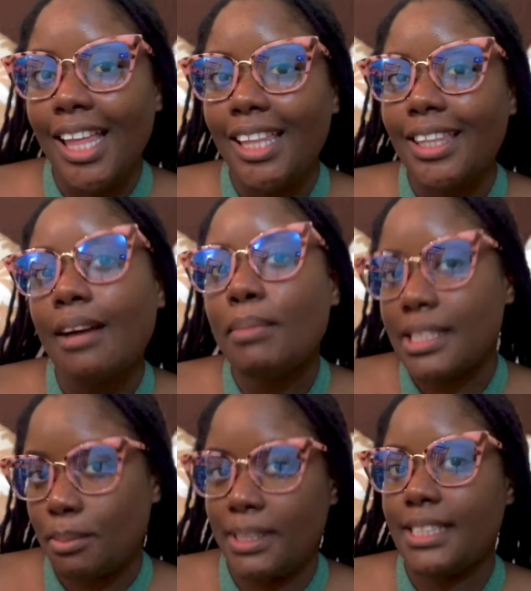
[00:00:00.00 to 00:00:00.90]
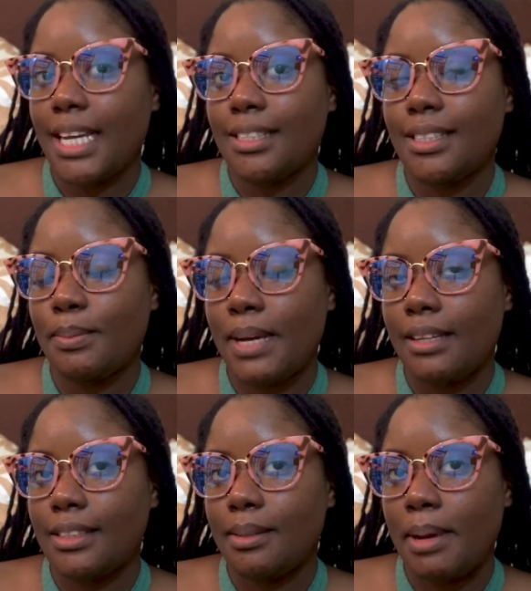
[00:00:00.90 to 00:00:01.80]
There are multiple sides
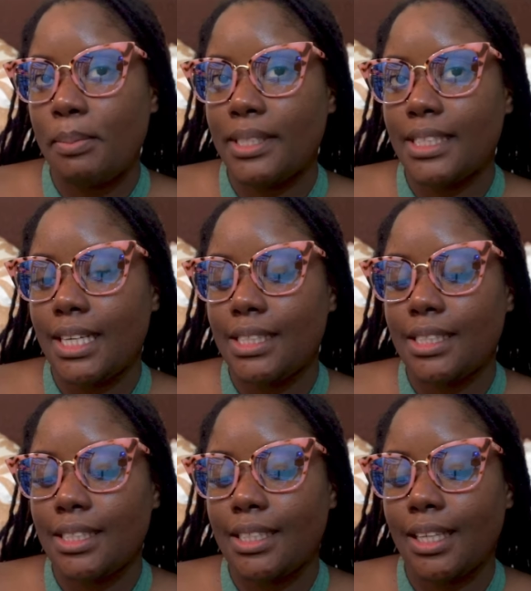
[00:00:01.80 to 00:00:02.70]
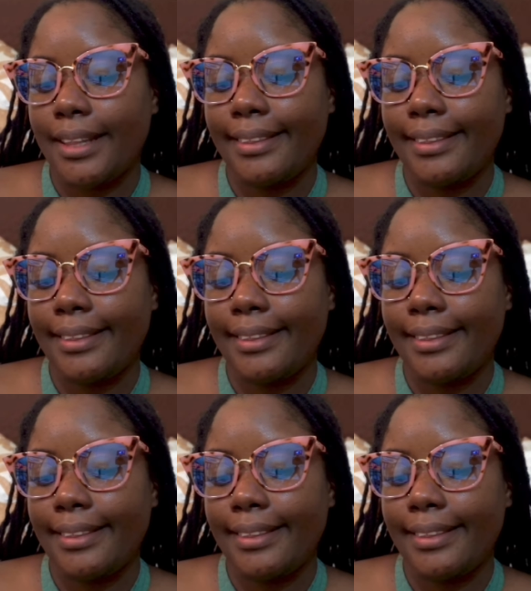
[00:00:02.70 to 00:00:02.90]
to my personality.